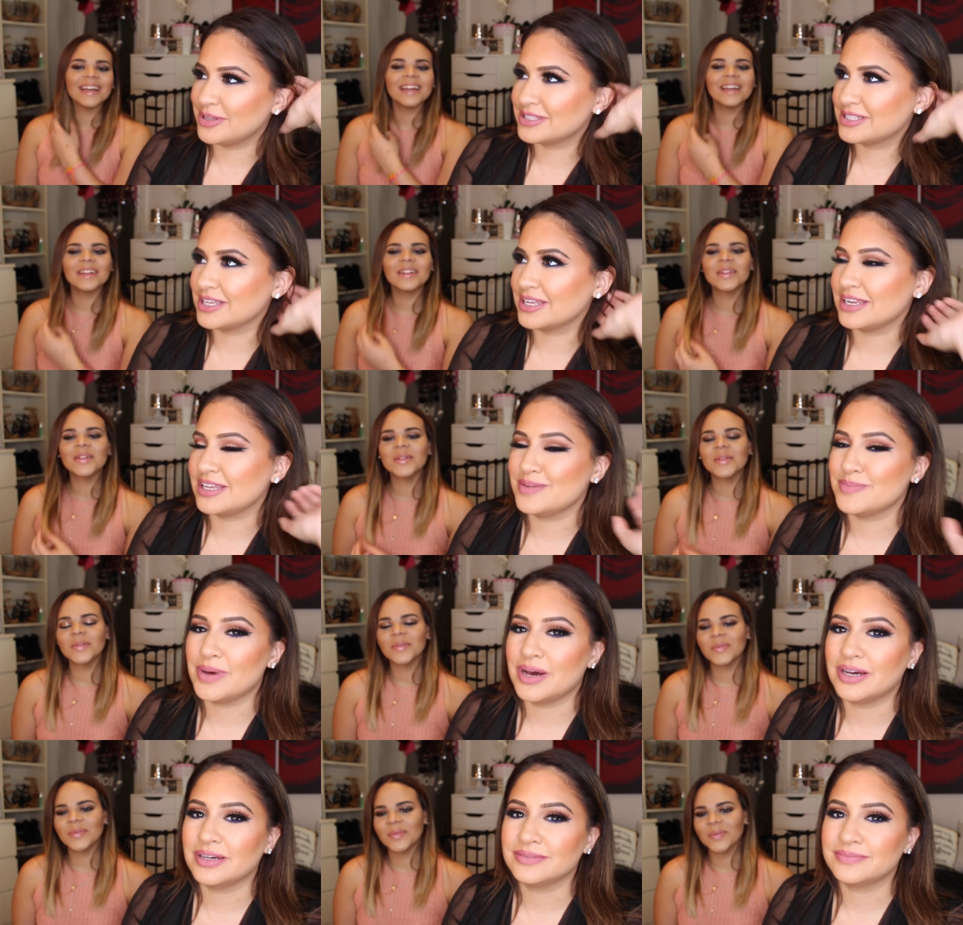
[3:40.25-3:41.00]
Speaker 1: Went to
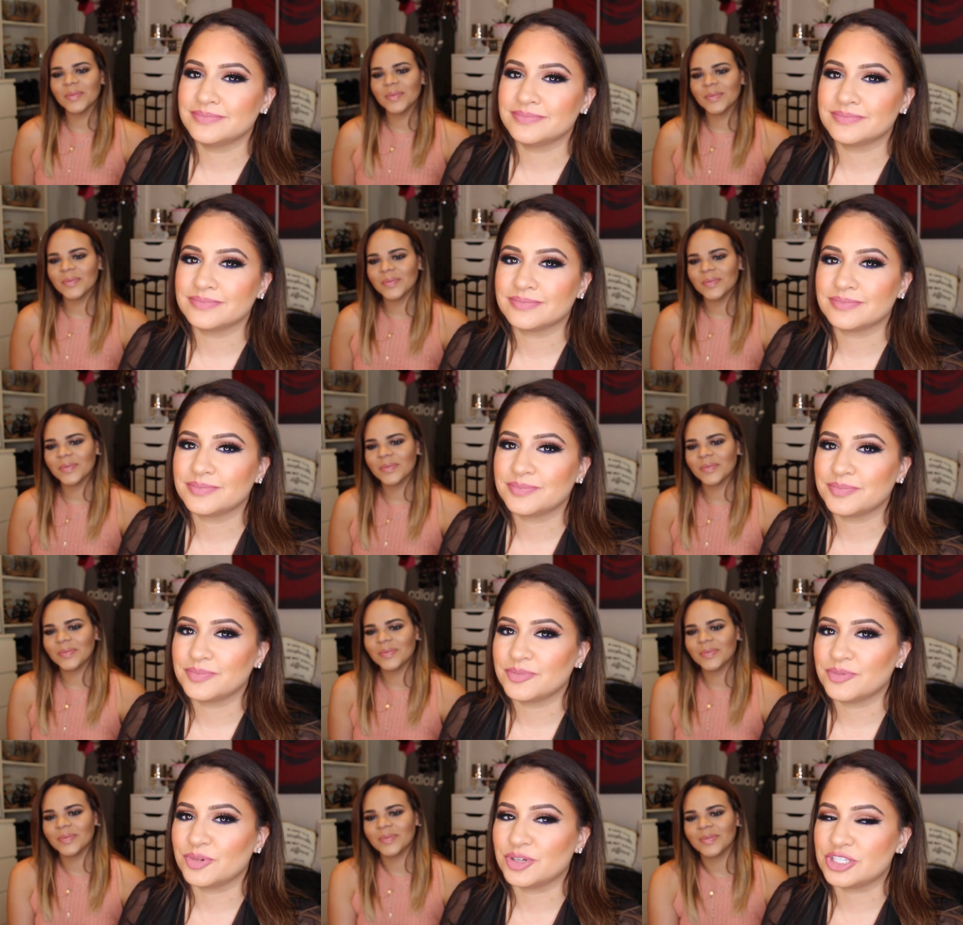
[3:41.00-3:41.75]
Lima
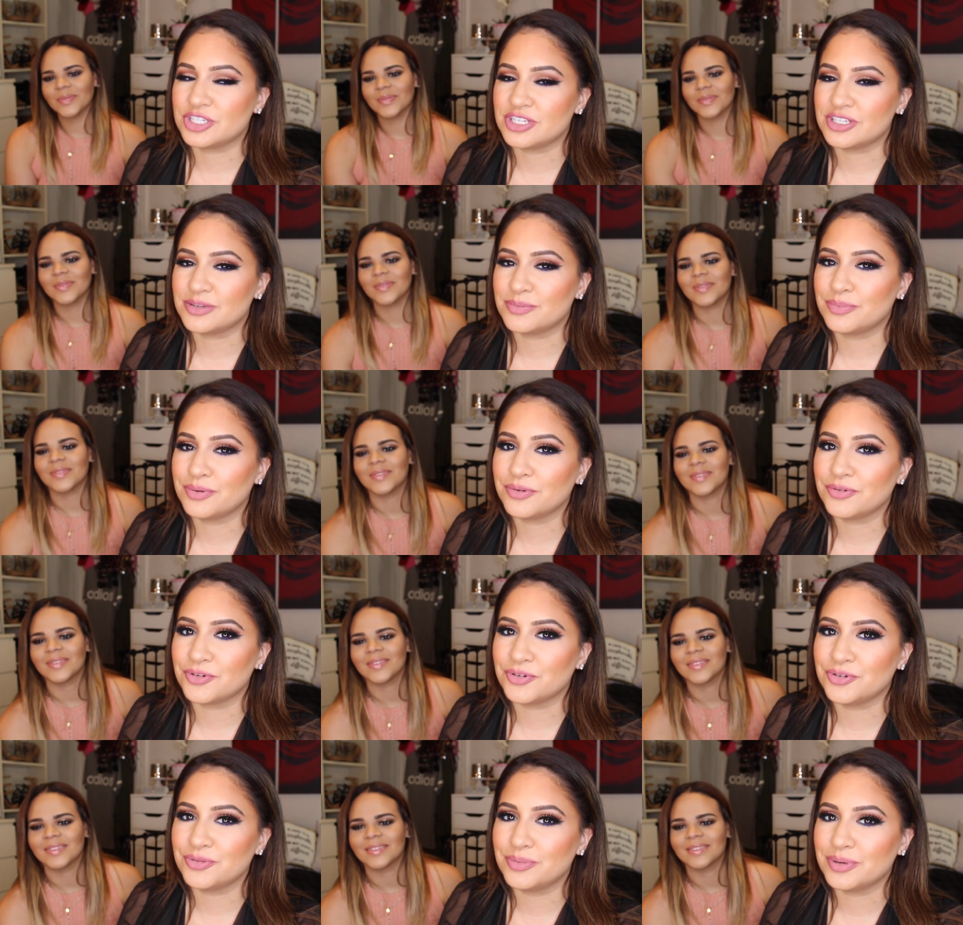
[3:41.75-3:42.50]
which is in
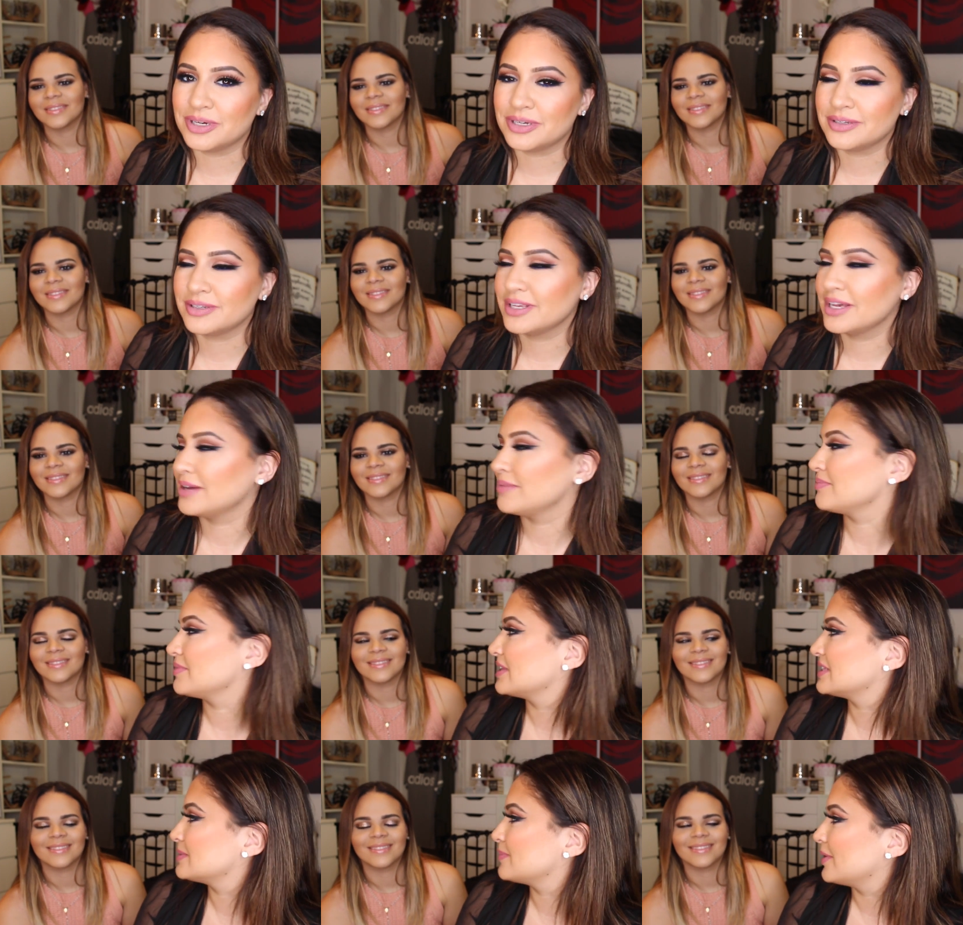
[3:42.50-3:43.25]
Peru, but yeah,
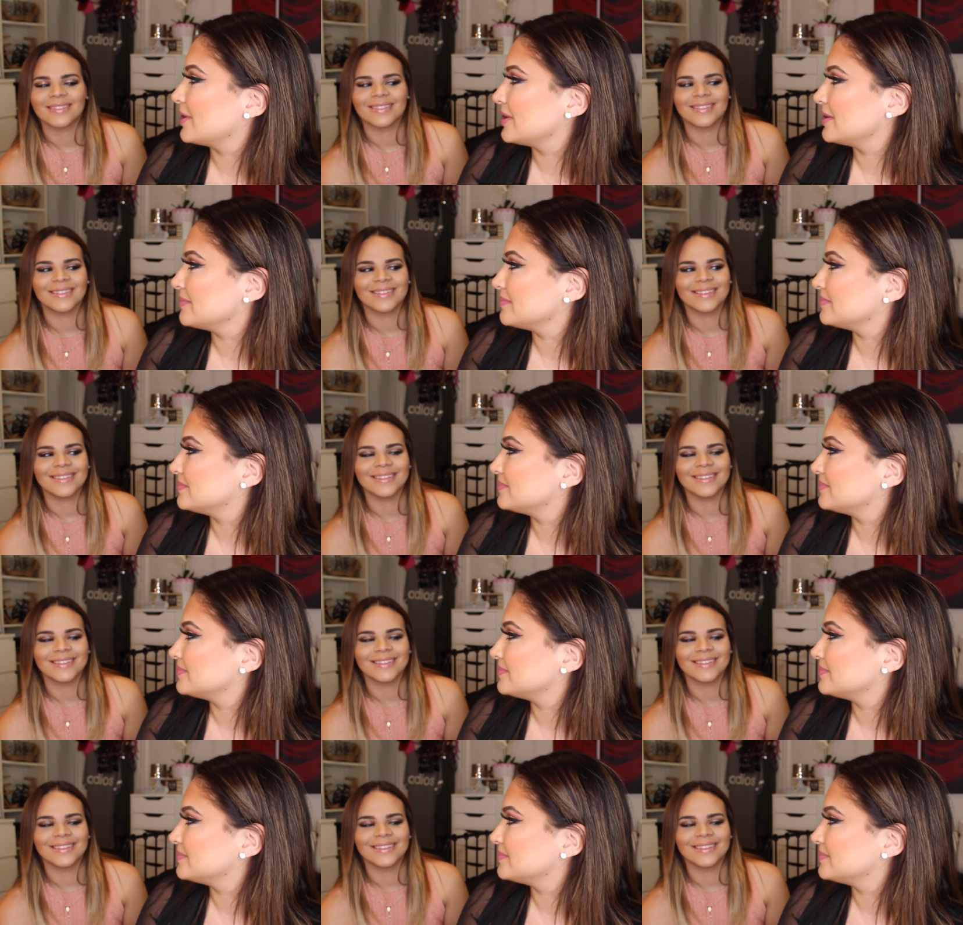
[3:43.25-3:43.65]
that's about it.